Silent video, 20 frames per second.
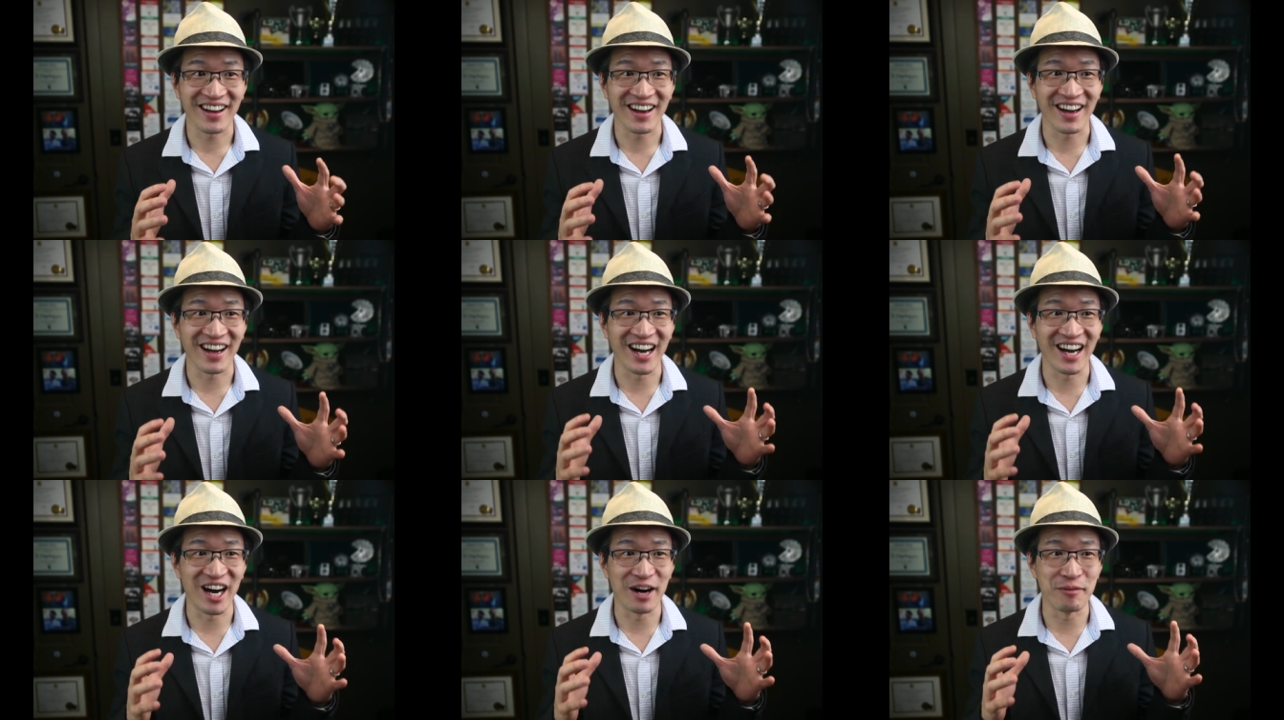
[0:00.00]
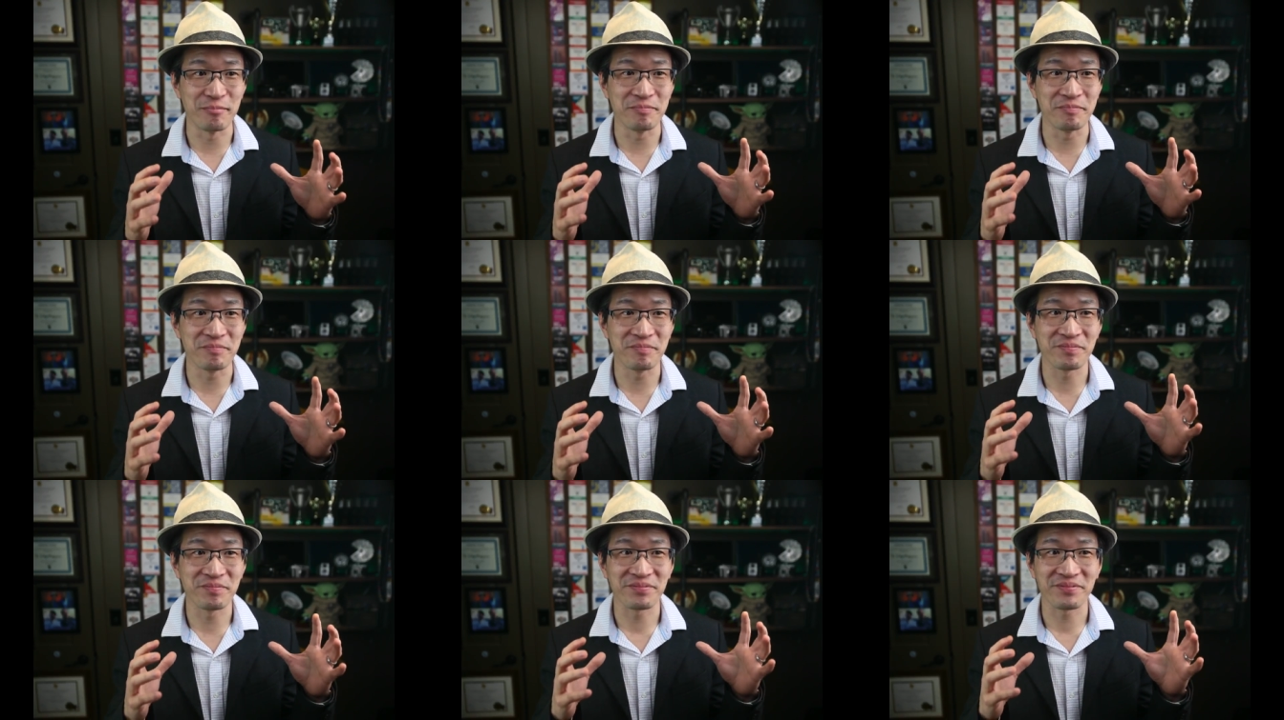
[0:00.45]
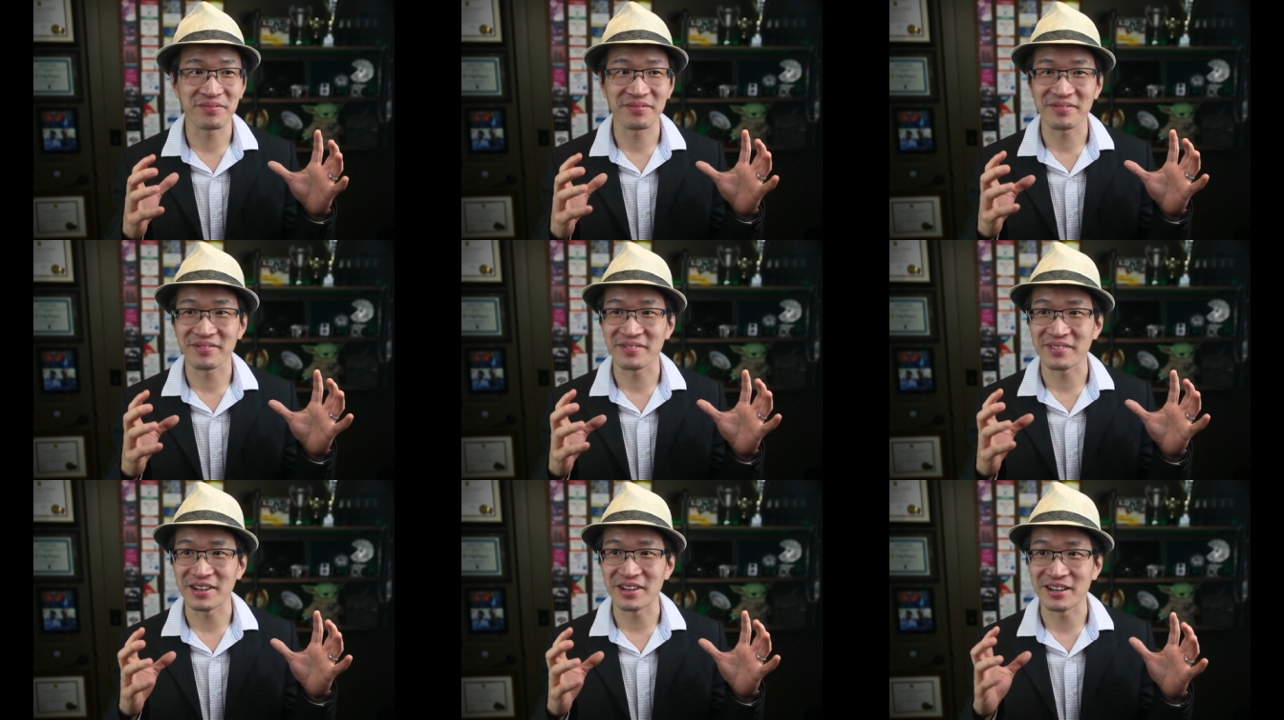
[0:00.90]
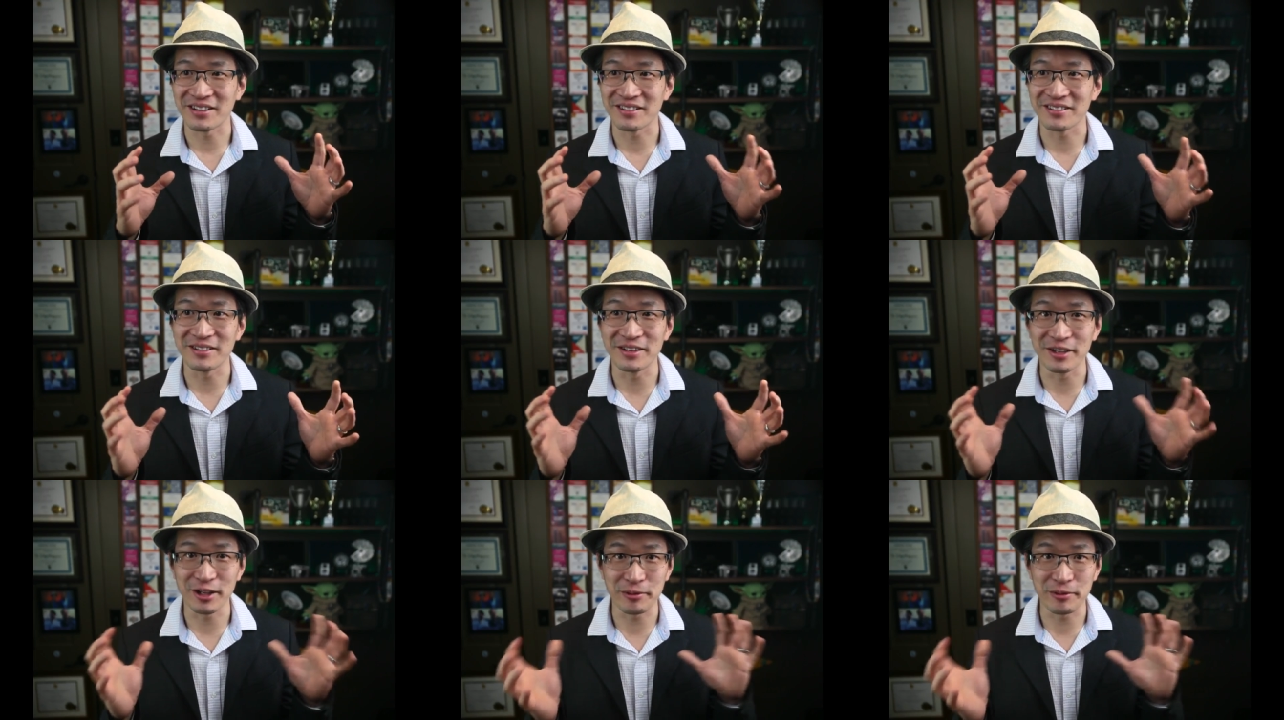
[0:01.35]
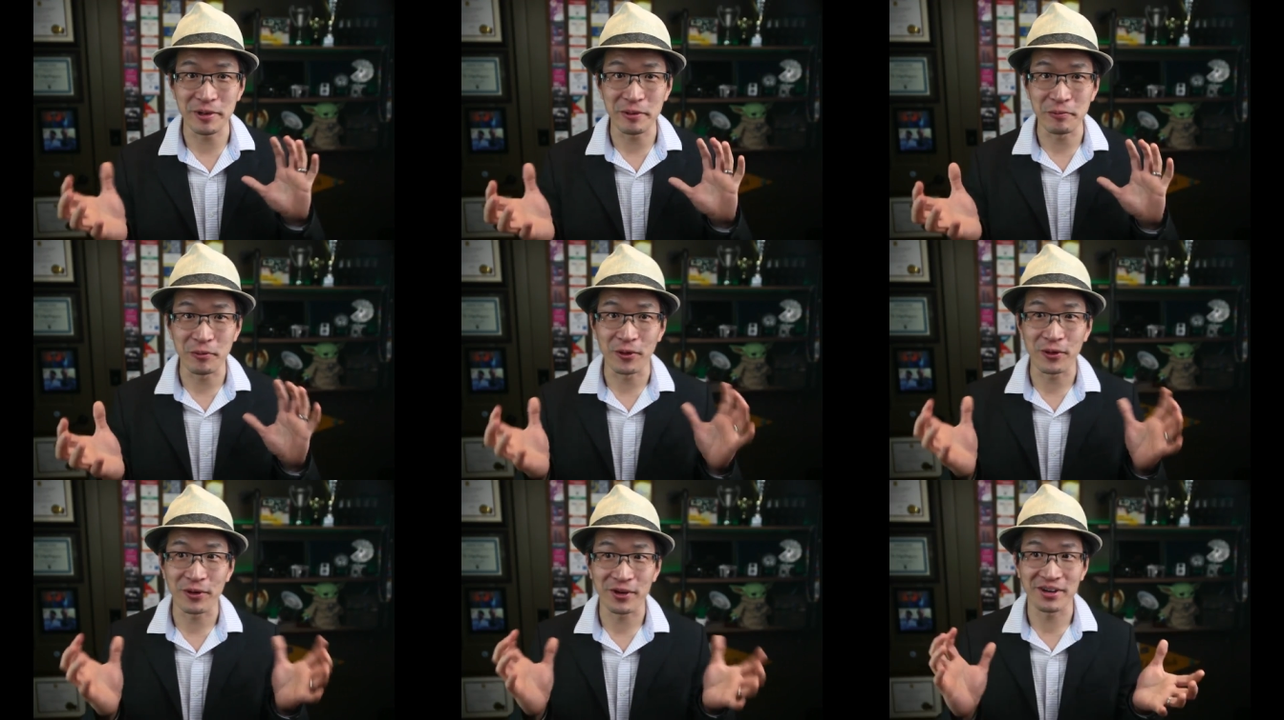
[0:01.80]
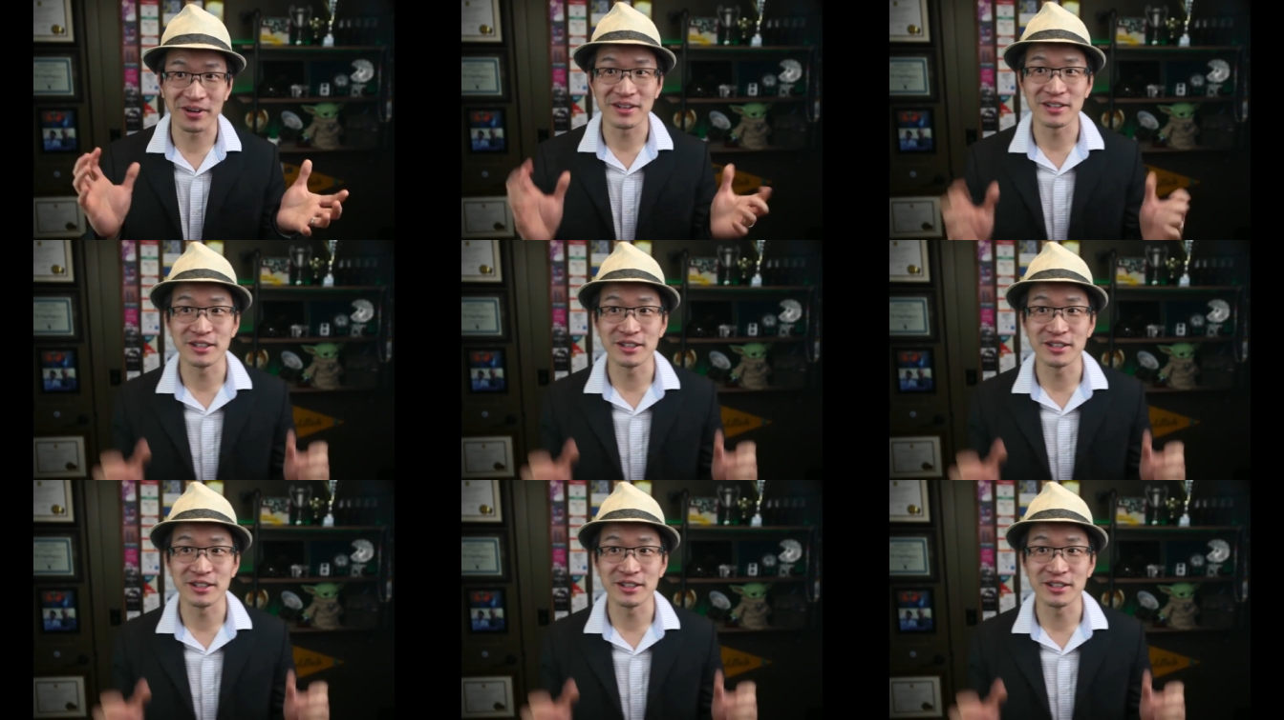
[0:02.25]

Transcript: Um, a little bit more